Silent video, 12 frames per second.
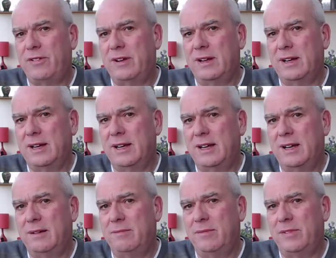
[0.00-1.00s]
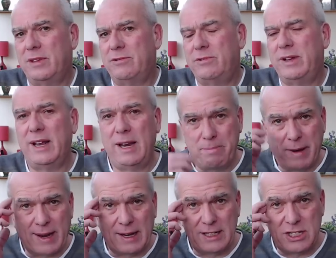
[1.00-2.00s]
they really
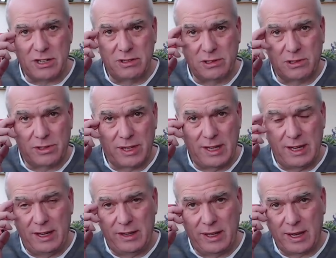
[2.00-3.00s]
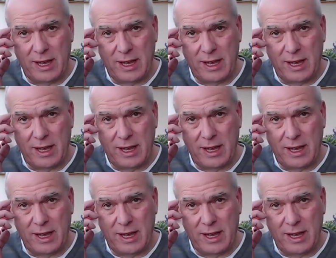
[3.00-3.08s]
badly scored the